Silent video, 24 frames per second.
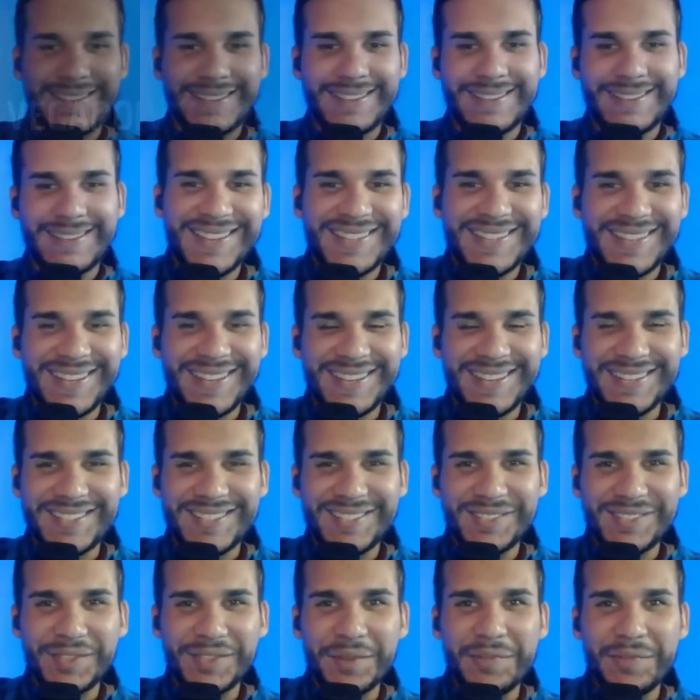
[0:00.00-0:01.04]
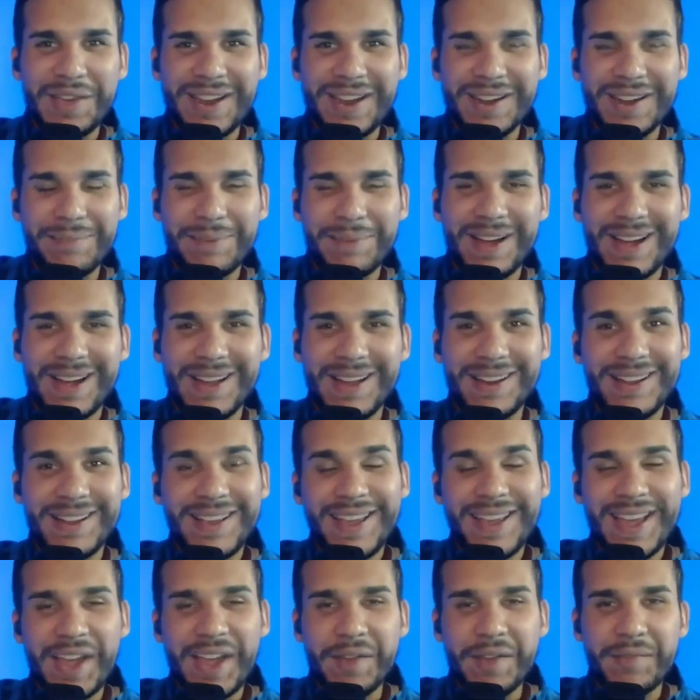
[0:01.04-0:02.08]
This is the Vega Pod,
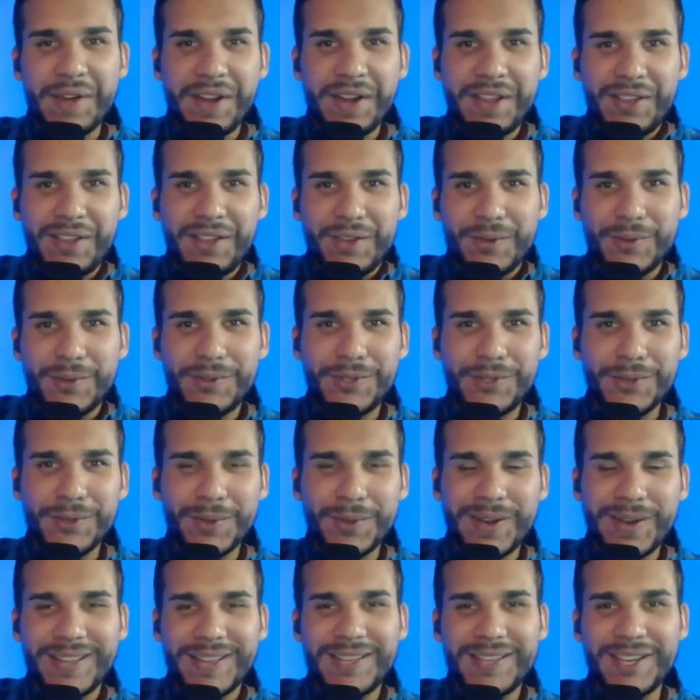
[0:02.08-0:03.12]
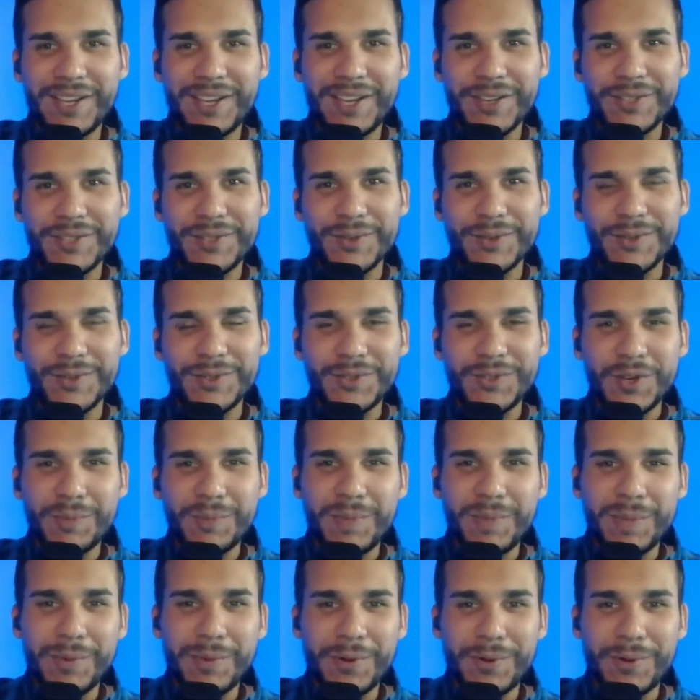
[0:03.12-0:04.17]
inviting you to look at the issues through a
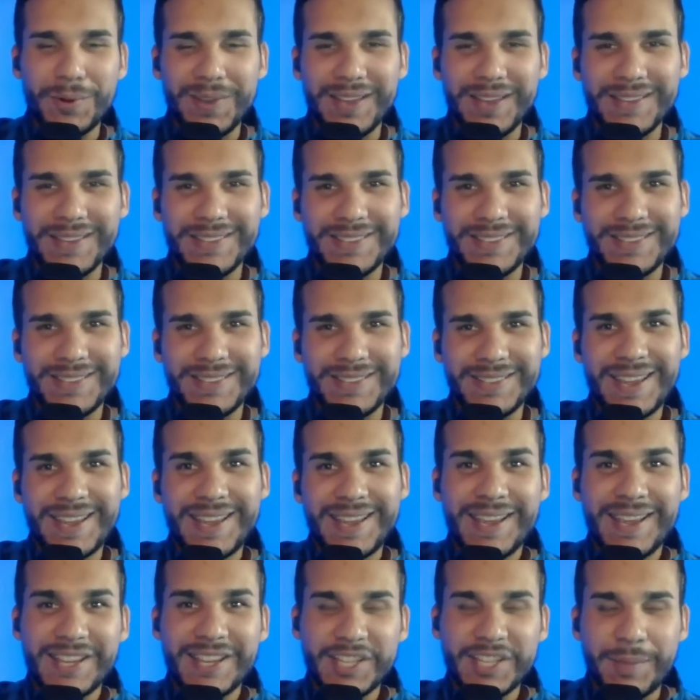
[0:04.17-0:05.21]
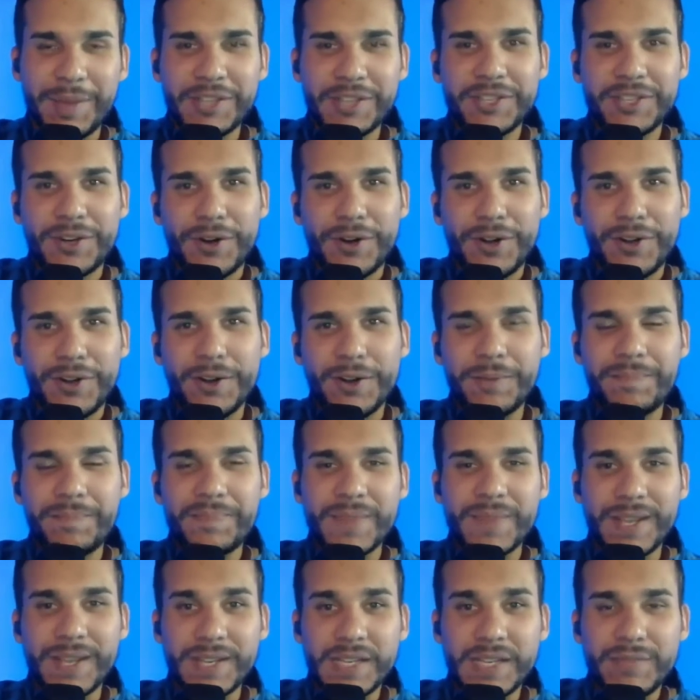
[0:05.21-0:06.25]
biblical lens. As I mentioned earlier,
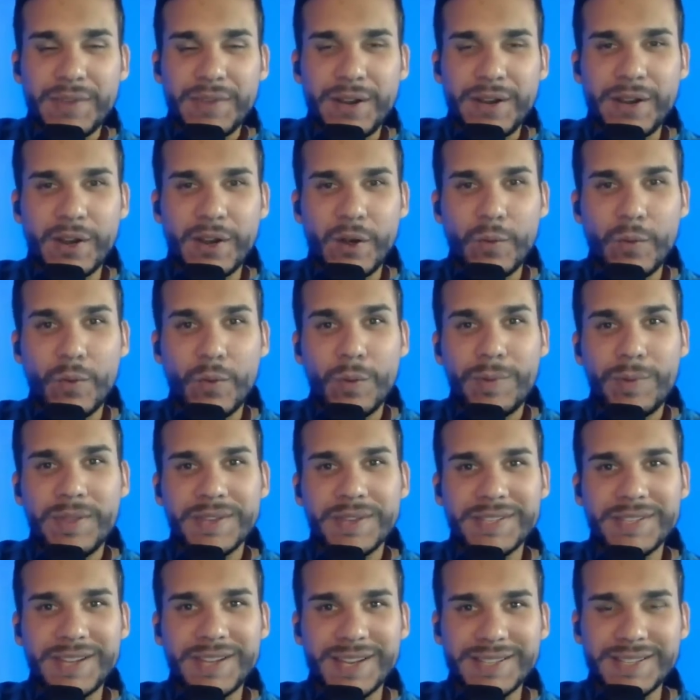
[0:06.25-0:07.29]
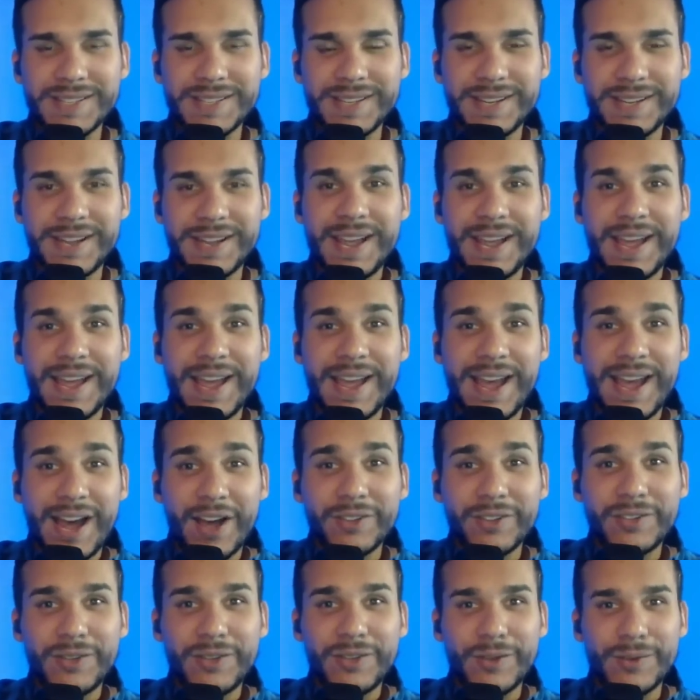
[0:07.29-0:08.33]
in this video, we'll be discussing how
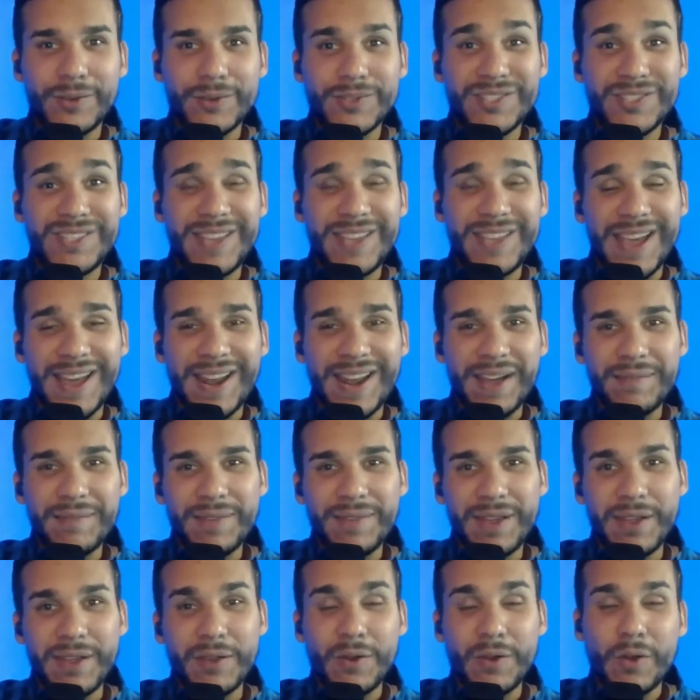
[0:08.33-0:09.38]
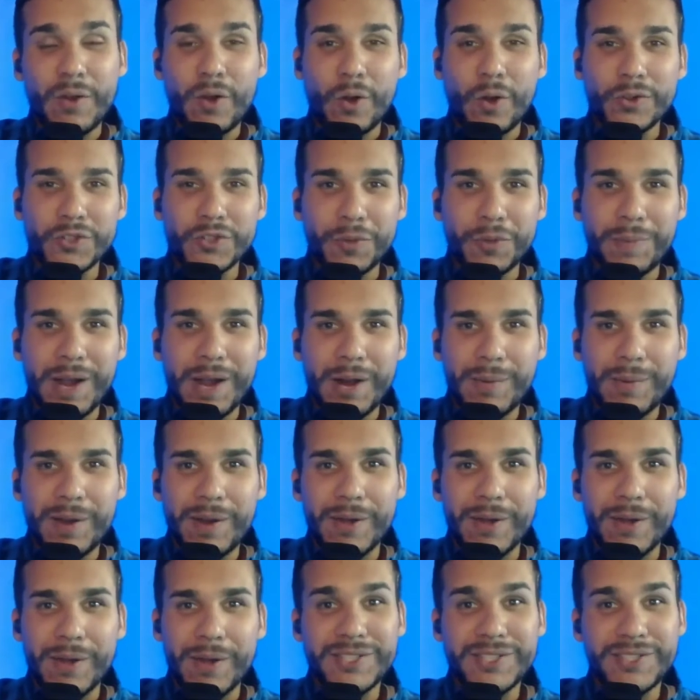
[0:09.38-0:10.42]
to use the NIV Cultural
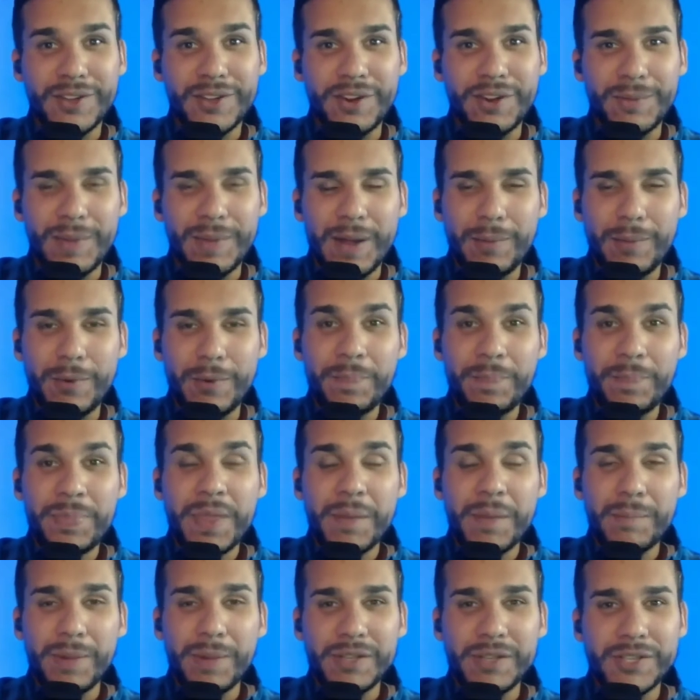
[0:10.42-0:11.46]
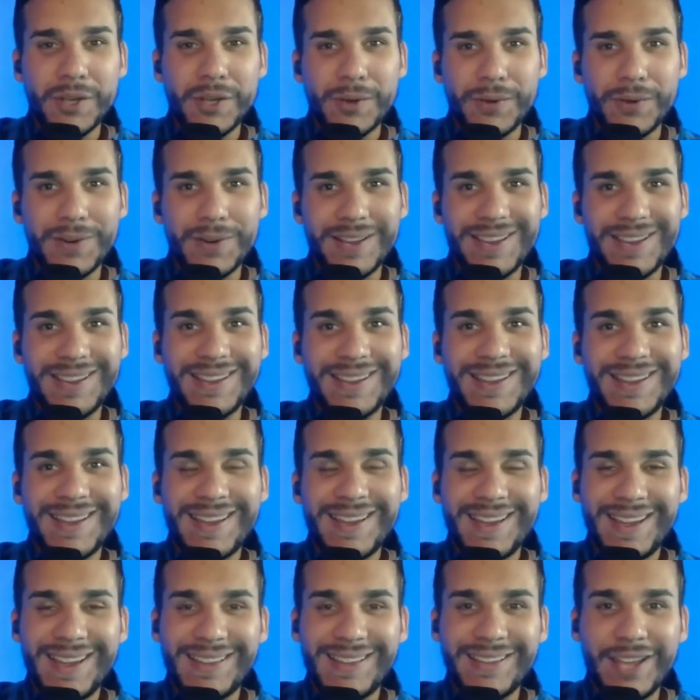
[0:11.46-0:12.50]
Background Study Bible, particularly
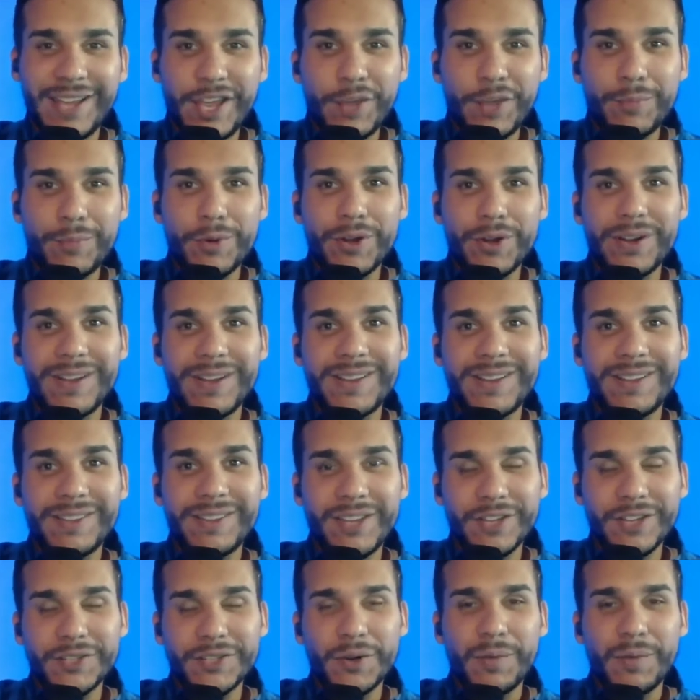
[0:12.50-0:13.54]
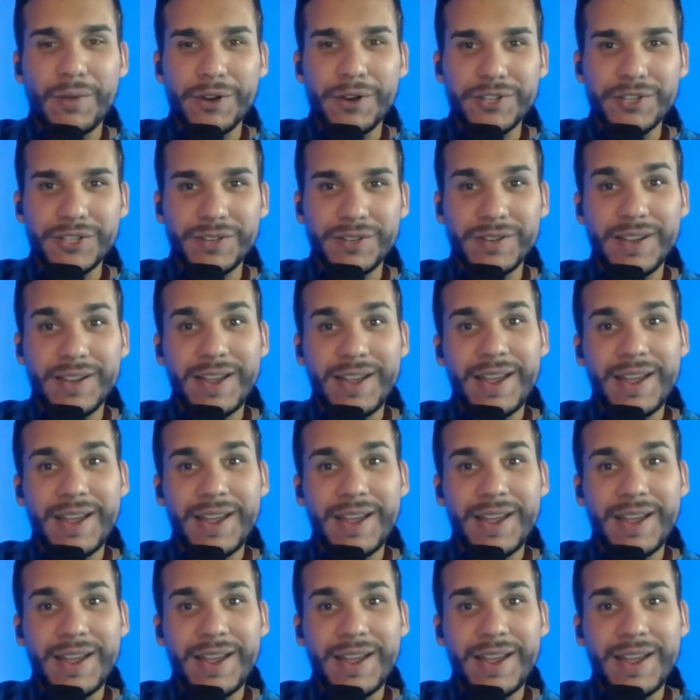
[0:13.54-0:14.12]
in the ebook digital version.